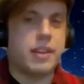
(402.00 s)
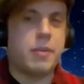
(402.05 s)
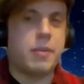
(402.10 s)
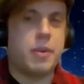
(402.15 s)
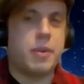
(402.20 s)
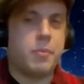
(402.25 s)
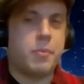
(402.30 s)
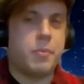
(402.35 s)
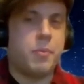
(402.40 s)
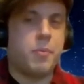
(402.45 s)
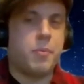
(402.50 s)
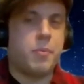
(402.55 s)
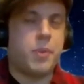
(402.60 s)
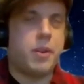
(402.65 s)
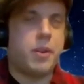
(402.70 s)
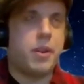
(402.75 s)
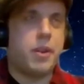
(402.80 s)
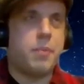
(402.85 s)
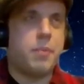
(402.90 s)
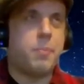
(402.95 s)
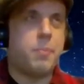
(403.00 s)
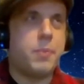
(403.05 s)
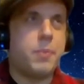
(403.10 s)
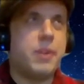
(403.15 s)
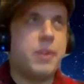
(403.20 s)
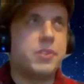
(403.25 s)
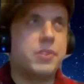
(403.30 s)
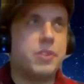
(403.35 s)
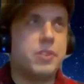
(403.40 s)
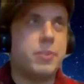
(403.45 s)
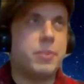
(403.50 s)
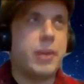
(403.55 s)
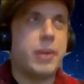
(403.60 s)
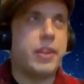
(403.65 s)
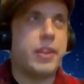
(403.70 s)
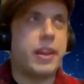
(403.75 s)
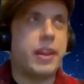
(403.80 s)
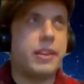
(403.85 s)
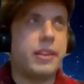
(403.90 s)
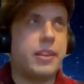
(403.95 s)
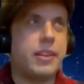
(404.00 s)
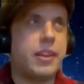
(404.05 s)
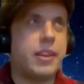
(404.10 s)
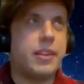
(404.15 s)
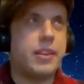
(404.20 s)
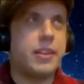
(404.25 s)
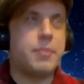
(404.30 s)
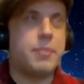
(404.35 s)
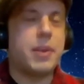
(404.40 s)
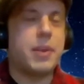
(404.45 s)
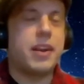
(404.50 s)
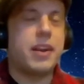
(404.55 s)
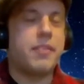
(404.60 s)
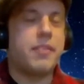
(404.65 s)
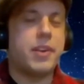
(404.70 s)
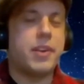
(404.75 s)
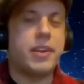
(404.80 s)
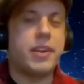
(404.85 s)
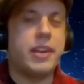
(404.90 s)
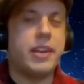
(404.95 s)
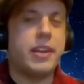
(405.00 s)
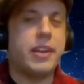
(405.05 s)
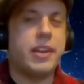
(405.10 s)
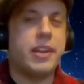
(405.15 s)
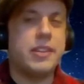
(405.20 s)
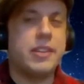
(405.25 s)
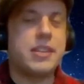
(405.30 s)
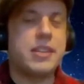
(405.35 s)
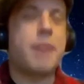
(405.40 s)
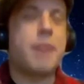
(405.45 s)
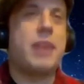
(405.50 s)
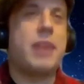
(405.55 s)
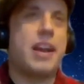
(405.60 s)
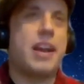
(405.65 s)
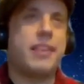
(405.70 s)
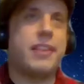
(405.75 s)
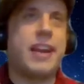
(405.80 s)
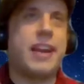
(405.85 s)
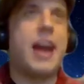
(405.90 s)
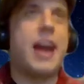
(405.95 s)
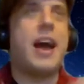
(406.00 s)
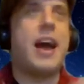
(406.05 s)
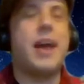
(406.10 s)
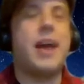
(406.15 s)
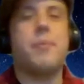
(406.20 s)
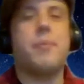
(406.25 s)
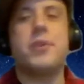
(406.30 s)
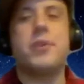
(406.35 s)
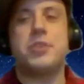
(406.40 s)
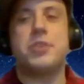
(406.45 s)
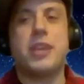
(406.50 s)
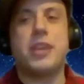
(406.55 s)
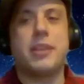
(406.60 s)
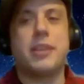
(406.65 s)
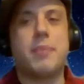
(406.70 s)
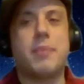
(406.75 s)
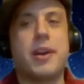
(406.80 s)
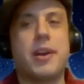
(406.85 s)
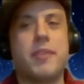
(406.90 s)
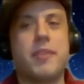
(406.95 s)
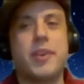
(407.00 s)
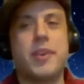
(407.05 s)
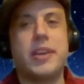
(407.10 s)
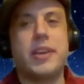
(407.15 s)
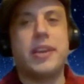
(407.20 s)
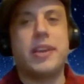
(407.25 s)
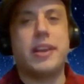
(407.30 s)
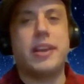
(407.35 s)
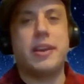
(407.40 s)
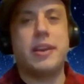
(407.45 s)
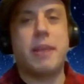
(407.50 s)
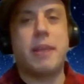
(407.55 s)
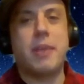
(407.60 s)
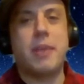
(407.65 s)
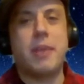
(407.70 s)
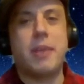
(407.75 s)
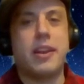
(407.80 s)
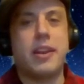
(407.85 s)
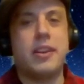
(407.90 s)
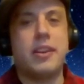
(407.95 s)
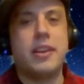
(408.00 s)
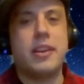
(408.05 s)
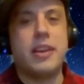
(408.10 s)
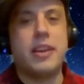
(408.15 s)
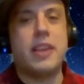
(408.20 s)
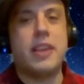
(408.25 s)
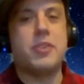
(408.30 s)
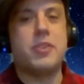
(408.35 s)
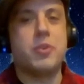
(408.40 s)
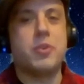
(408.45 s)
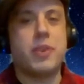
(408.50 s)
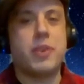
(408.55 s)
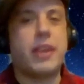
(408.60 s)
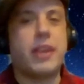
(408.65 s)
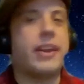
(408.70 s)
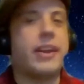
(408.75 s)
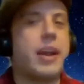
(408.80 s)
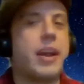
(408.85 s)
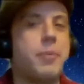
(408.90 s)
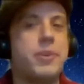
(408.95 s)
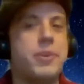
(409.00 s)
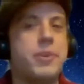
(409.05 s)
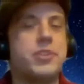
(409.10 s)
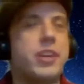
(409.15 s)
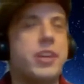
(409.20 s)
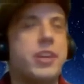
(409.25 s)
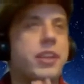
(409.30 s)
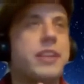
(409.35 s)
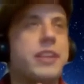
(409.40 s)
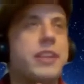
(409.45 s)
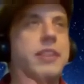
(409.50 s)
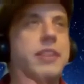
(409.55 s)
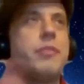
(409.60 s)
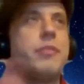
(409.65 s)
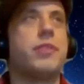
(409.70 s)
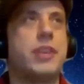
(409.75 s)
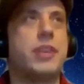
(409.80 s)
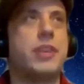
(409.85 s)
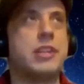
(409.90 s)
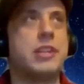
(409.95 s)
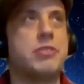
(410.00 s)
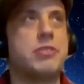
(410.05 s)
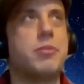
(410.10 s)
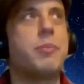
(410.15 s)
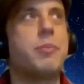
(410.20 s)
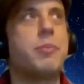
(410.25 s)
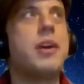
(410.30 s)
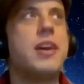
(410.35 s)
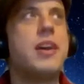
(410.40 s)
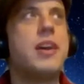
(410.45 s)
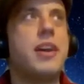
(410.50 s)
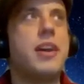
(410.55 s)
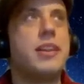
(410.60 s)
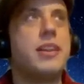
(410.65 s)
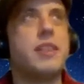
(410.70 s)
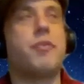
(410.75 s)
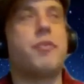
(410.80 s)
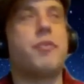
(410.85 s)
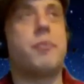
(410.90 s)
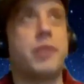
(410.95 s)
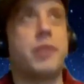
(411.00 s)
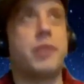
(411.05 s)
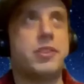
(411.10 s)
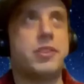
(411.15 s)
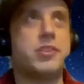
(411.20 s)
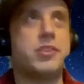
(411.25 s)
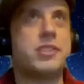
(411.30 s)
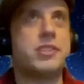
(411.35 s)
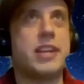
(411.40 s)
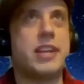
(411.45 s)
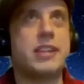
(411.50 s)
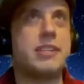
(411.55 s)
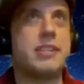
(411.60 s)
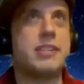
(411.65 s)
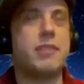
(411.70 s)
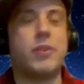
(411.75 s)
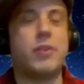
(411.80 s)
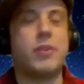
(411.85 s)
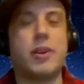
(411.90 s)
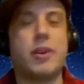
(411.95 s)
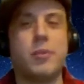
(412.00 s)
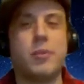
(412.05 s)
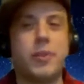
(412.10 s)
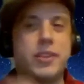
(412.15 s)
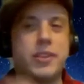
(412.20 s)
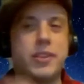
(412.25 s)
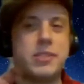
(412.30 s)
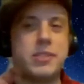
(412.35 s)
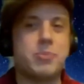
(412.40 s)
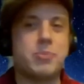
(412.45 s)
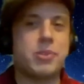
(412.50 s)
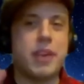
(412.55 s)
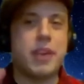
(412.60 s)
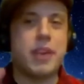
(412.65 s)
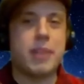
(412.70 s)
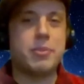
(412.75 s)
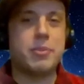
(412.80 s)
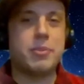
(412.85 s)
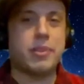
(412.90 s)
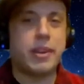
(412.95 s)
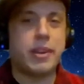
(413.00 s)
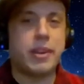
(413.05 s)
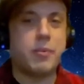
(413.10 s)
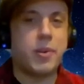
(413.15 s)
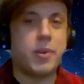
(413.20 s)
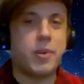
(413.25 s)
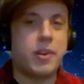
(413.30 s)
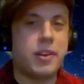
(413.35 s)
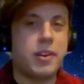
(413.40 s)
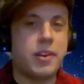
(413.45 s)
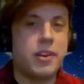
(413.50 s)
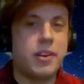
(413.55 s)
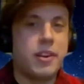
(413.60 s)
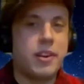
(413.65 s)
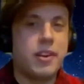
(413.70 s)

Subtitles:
like, what appealed to you about like the Bhagavad Gita and so? I mean, I appreciate the Bhagavad Gita, and I'm not Hindu, and I appreciate like different things from different religious texts, even though I don't really subscribe to like one